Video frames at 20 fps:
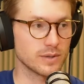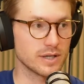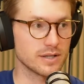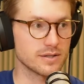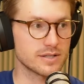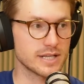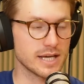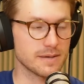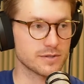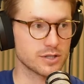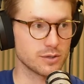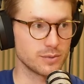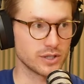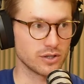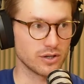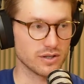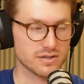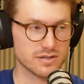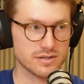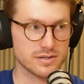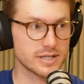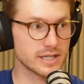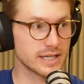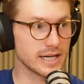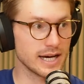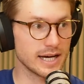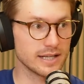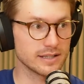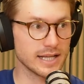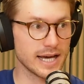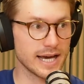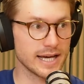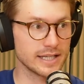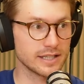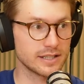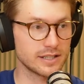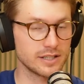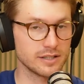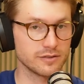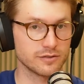ones. Yep, so we've got Cigar
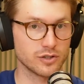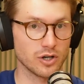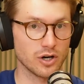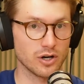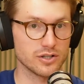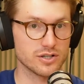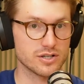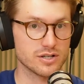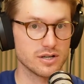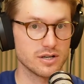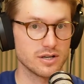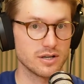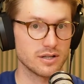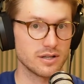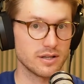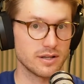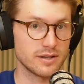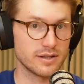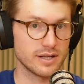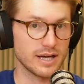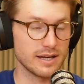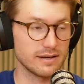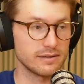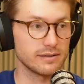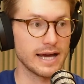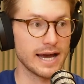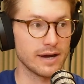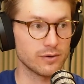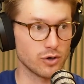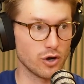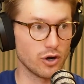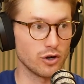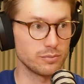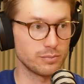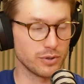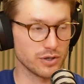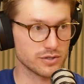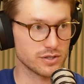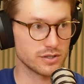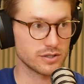Lake, you've got the Arrow
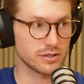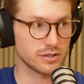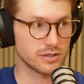deposit.